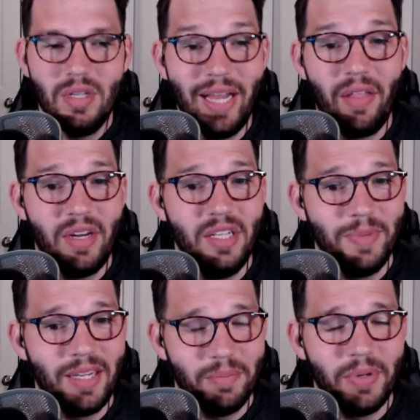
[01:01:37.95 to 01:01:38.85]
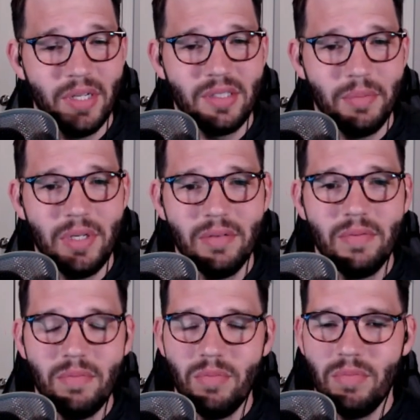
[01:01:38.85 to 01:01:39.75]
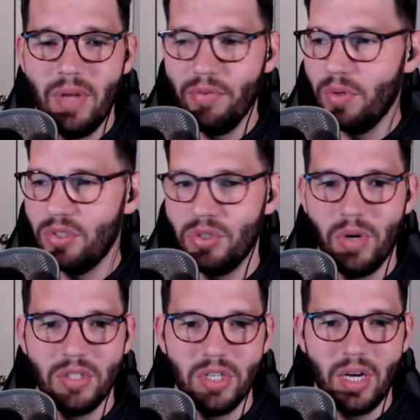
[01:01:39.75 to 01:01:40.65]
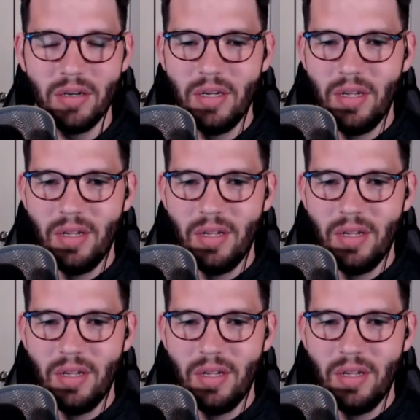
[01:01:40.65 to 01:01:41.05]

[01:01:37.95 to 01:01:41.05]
Now that he's making putts, I mean, everyone should watch out.